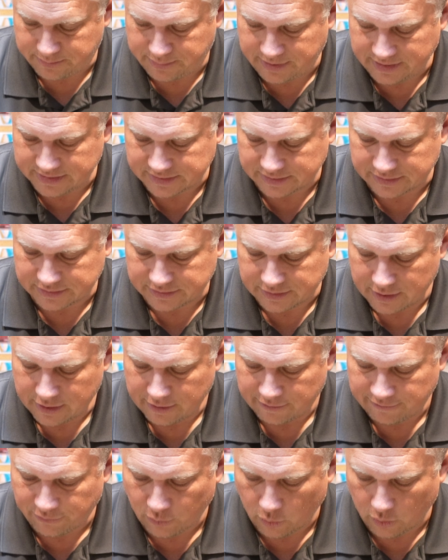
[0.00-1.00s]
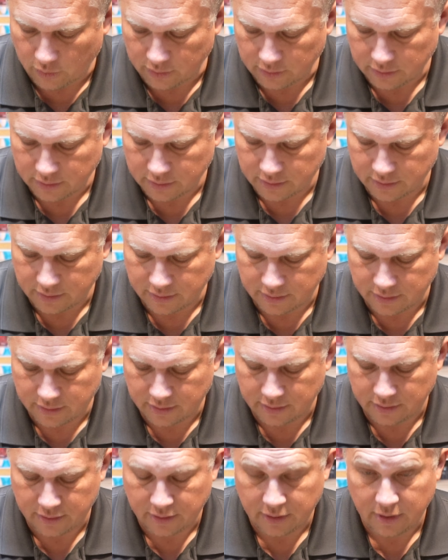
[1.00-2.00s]
pieces 4,
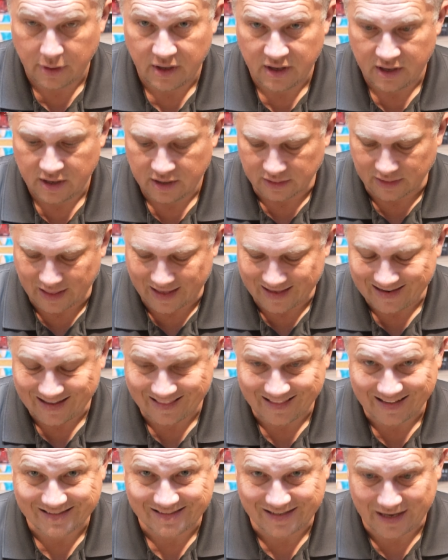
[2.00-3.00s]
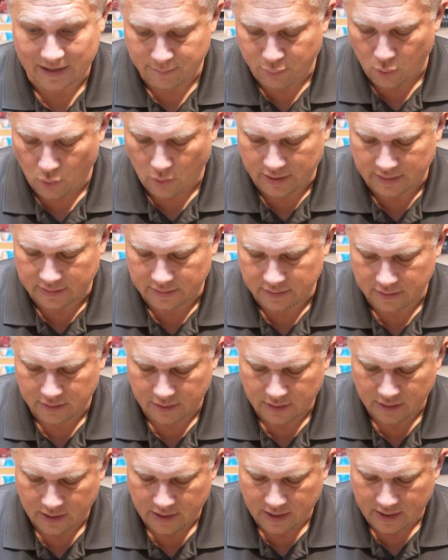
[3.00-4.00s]
land on that same point,
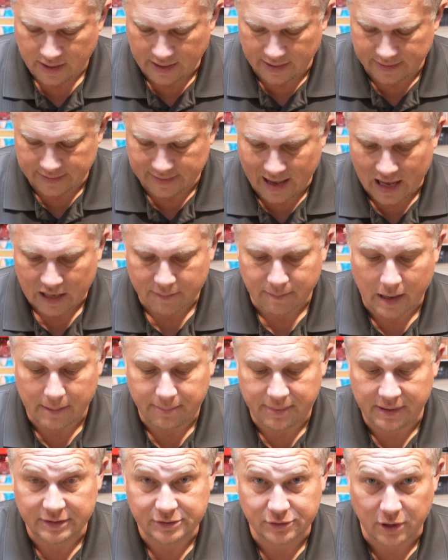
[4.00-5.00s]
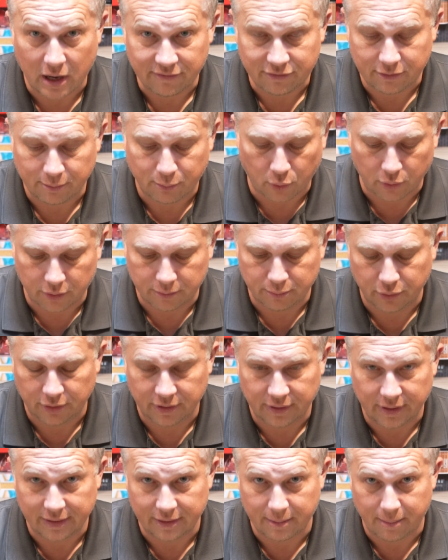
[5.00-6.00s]
and knock my piece off the board and put
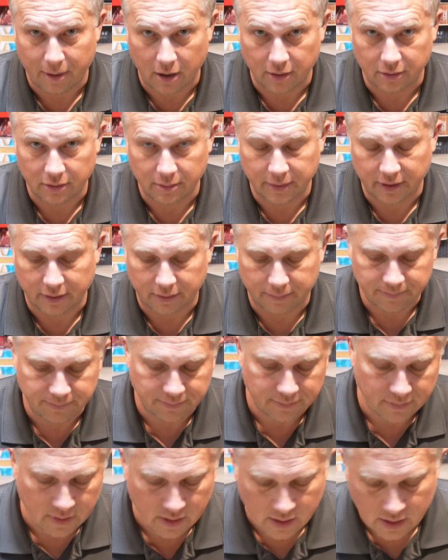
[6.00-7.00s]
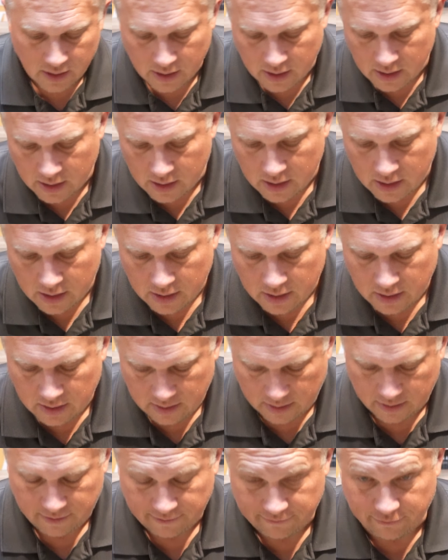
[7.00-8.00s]
it on the bar in the middle.
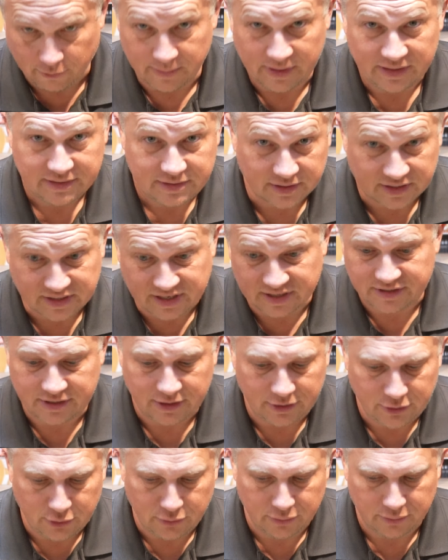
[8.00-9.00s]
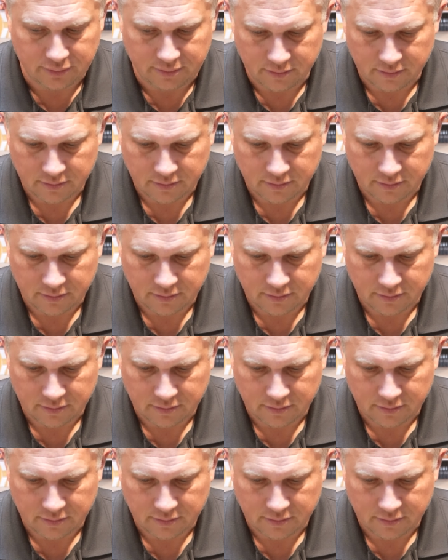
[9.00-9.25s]
For me to continue